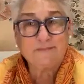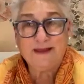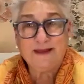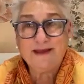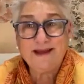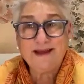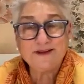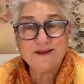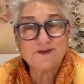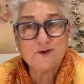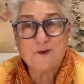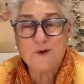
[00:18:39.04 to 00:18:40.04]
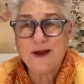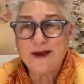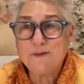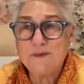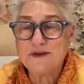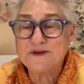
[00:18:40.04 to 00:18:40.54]
That's
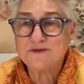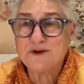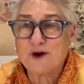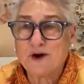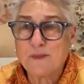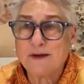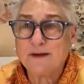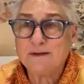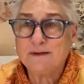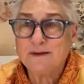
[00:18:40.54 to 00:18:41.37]
quite a piece of karma.